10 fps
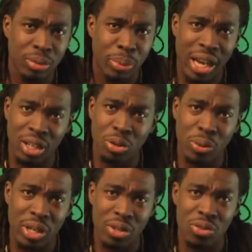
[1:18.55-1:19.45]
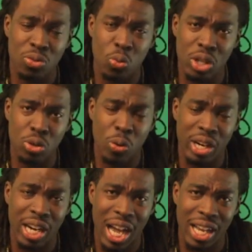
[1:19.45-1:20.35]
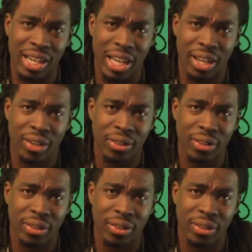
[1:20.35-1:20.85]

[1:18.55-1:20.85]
Bag of Doritos is $1.29 now.